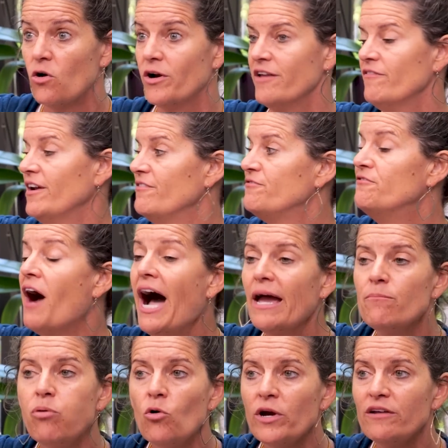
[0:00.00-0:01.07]
or even a
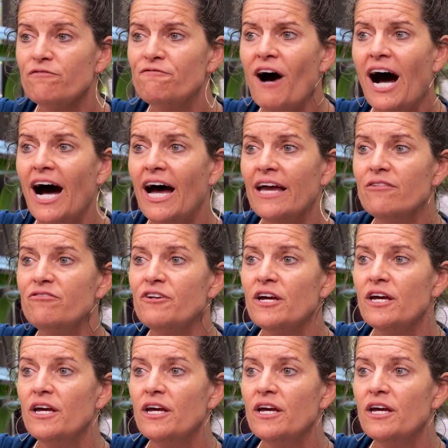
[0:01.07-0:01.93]
5.5,